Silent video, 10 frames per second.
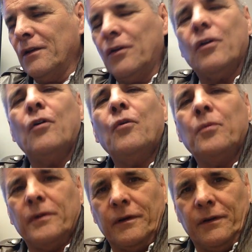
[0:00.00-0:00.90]
co
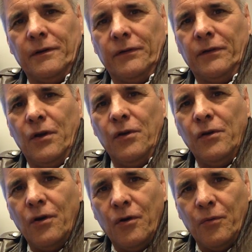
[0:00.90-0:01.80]
workers
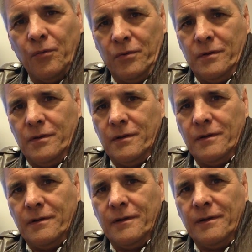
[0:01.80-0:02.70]
know
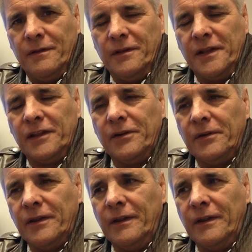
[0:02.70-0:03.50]
that there